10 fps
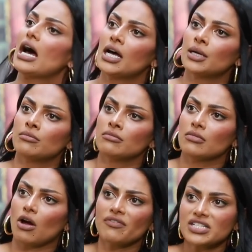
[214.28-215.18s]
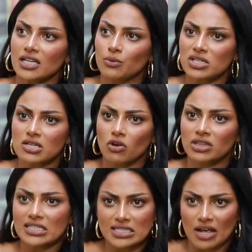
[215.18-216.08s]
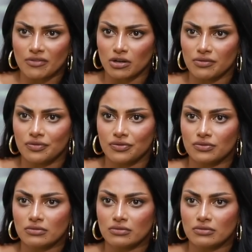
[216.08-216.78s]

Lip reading: Obviously, it wasn't on this level of,